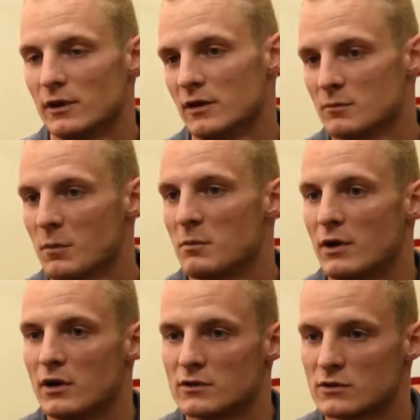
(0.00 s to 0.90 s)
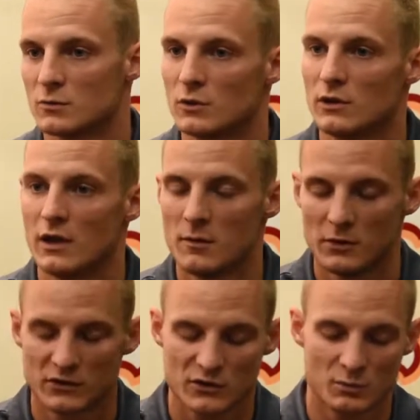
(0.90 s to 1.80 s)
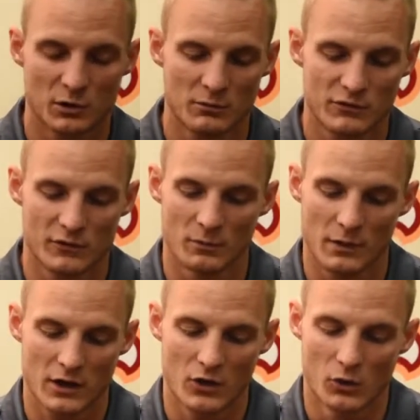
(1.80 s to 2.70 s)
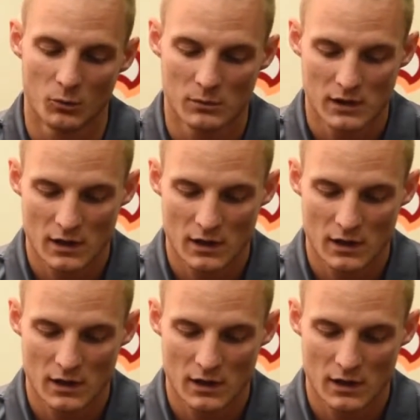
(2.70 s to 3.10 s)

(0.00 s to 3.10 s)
and my parents were able to support me from back home.